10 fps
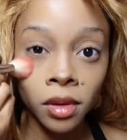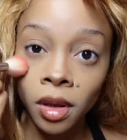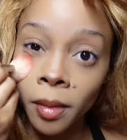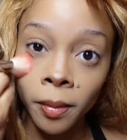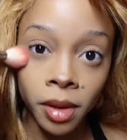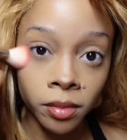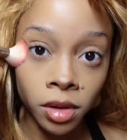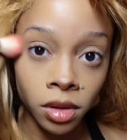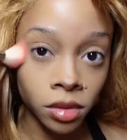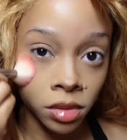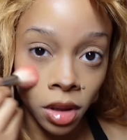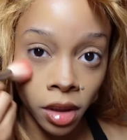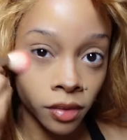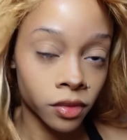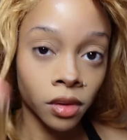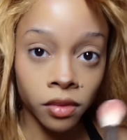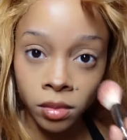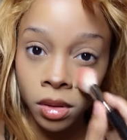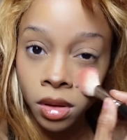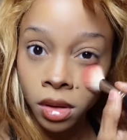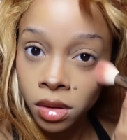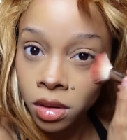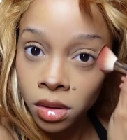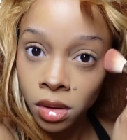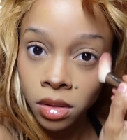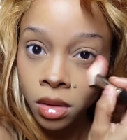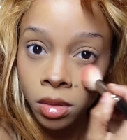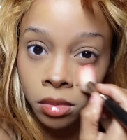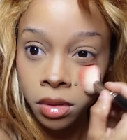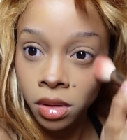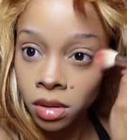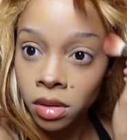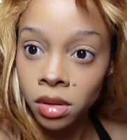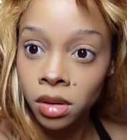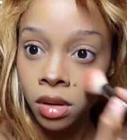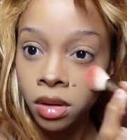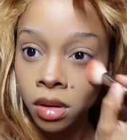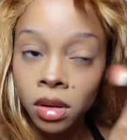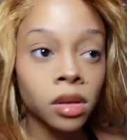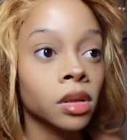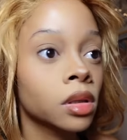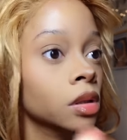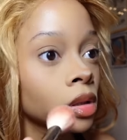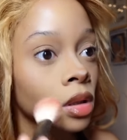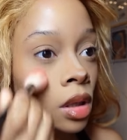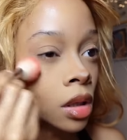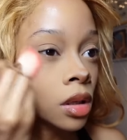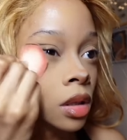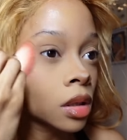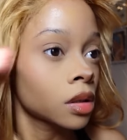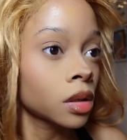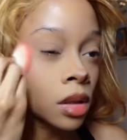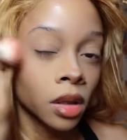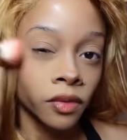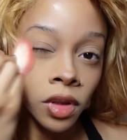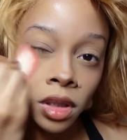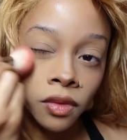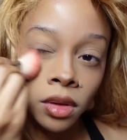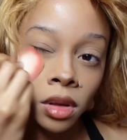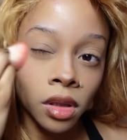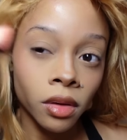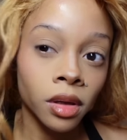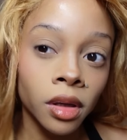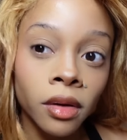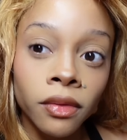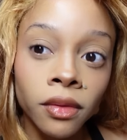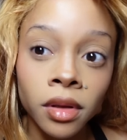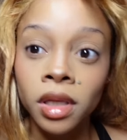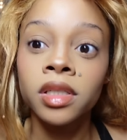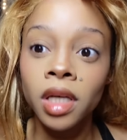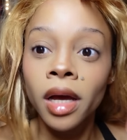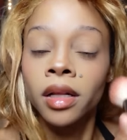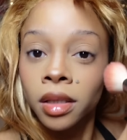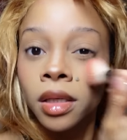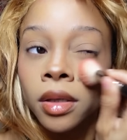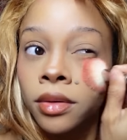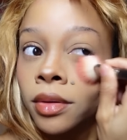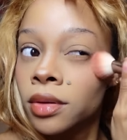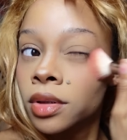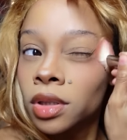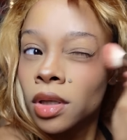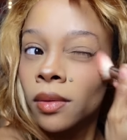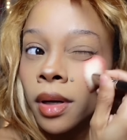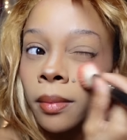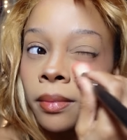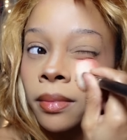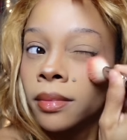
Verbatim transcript: One thing about me, I'm gonna use leftover blush that's on my brush. I feel like if you hit it hard enough, exactly, it'll literally show up.